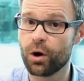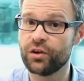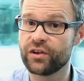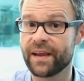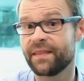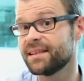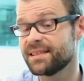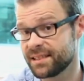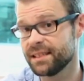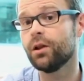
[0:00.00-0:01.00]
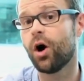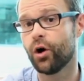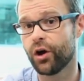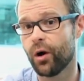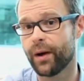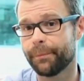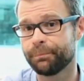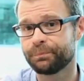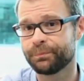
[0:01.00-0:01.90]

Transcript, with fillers: project that's still ongoing.